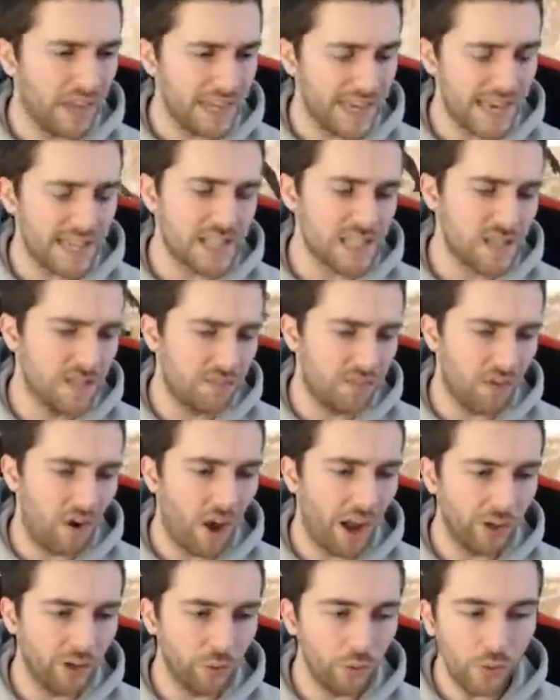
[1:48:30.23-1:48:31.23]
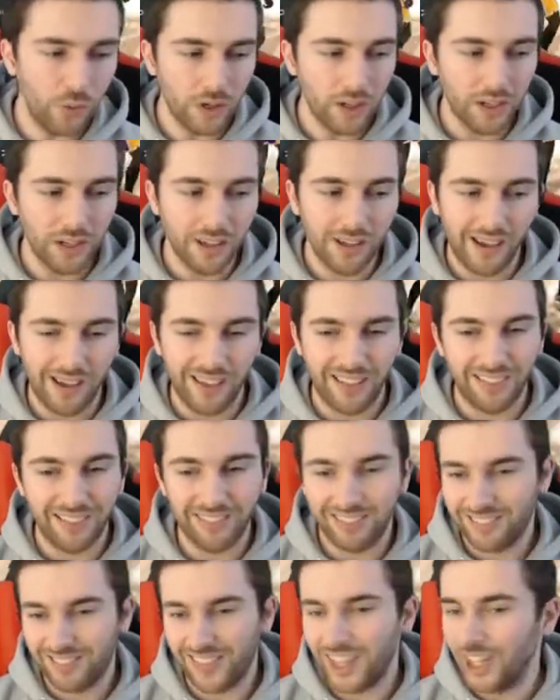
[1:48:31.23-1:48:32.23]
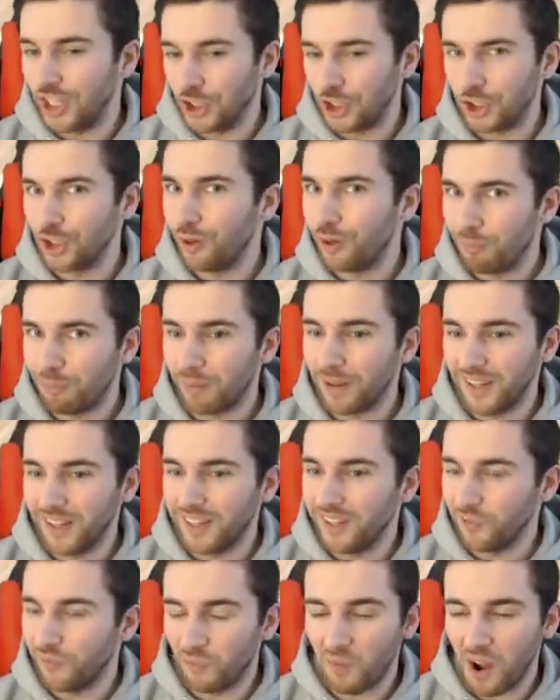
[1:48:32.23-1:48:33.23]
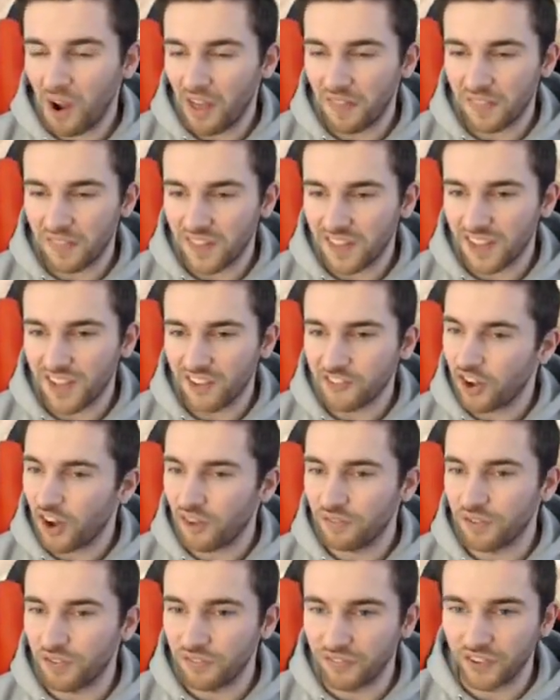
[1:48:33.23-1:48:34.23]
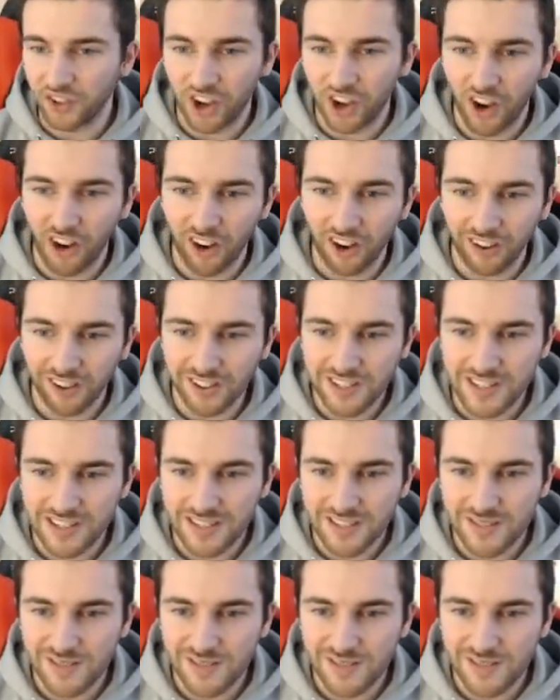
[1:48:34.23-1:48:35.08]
get to the final, they should be worthy enough of a card.